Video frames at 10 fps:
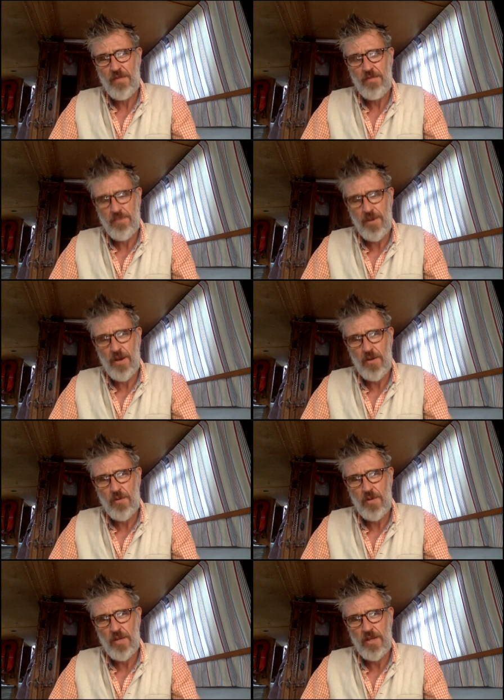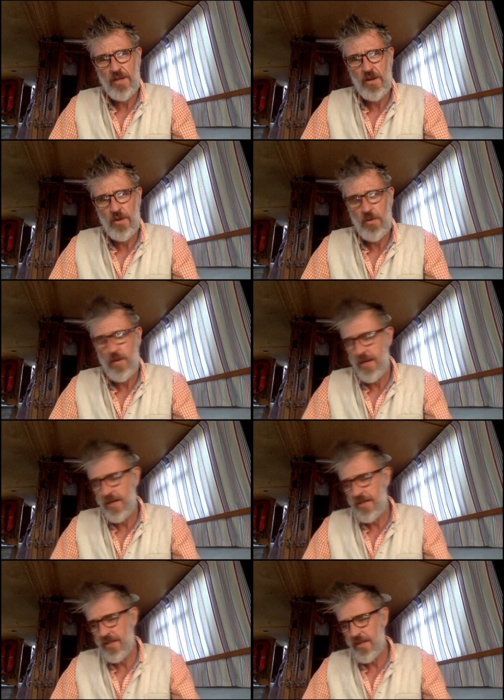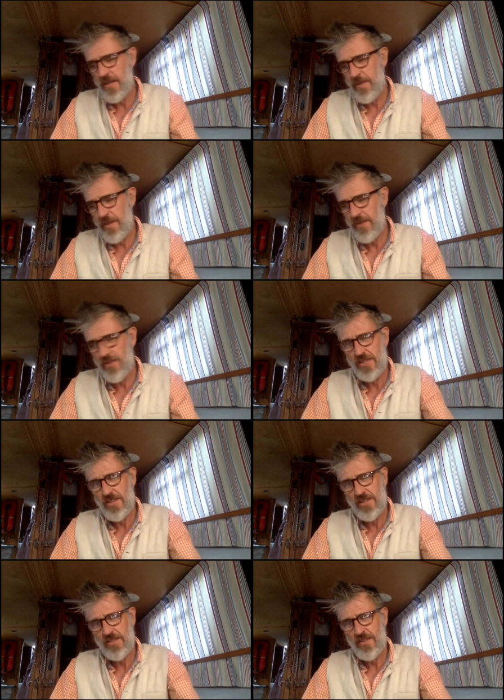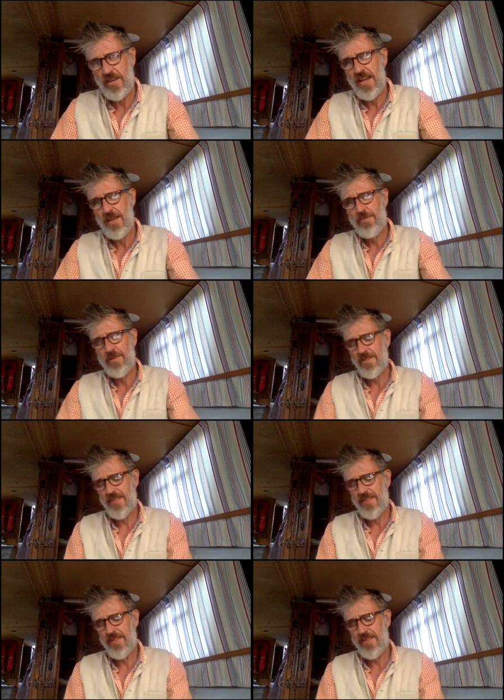But we know when the passage is going to happen.